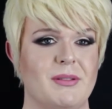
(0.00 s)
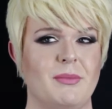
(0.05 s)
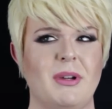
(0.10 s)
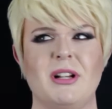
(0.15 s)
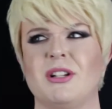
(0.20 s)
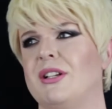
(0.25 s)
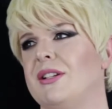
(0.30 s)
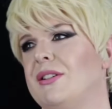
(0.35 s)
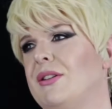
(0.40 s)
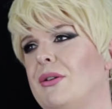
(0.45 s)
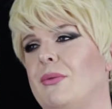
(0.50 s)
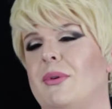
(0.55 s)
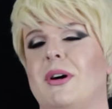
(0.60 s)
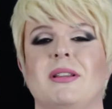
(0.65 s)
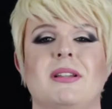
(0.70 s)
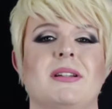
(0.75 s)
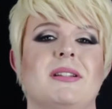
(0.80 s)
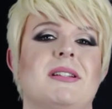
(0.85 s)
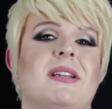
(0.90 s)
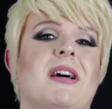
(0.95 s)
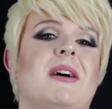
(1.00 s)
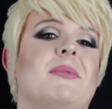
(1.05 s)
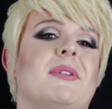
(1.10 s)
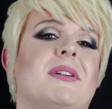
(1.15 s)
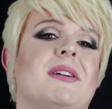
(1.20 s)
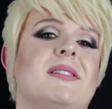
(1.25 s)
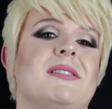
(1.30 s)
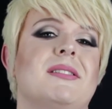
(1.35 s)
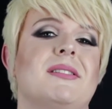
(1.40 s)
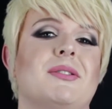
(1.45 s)
Actually, it's not quite that time, I
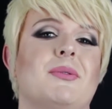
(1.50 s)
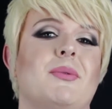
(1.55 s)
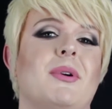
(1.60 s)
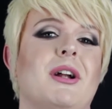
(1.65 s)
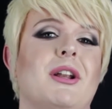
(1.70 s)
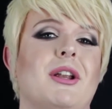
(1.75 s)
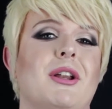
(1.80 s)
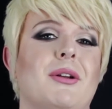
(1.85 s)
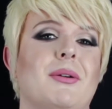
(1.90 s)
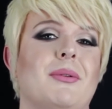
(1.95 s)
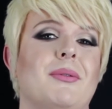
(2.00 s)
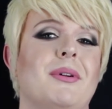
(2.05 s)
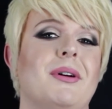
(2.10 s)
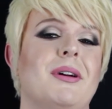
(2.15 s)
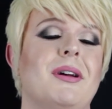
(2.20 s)
guess it's quite new.